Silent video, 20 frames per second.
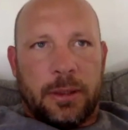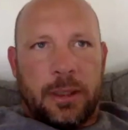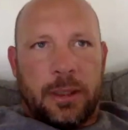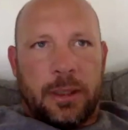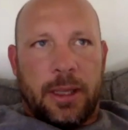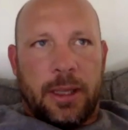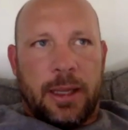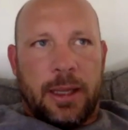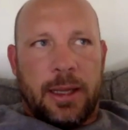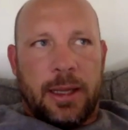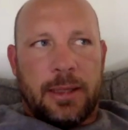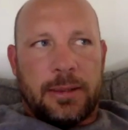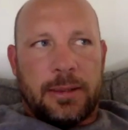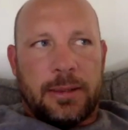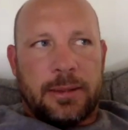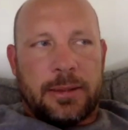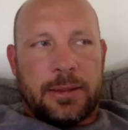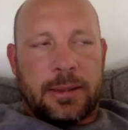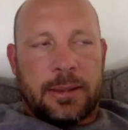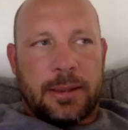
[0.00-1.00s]

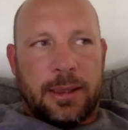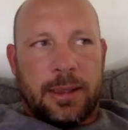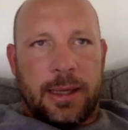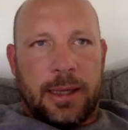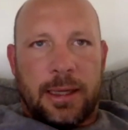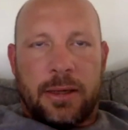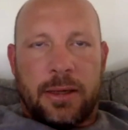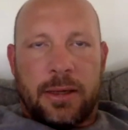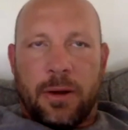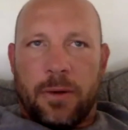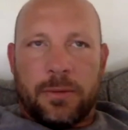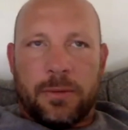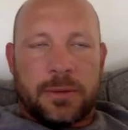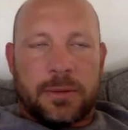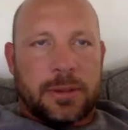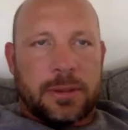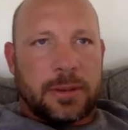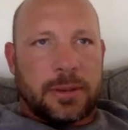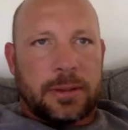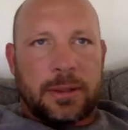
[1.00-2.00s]
And I don't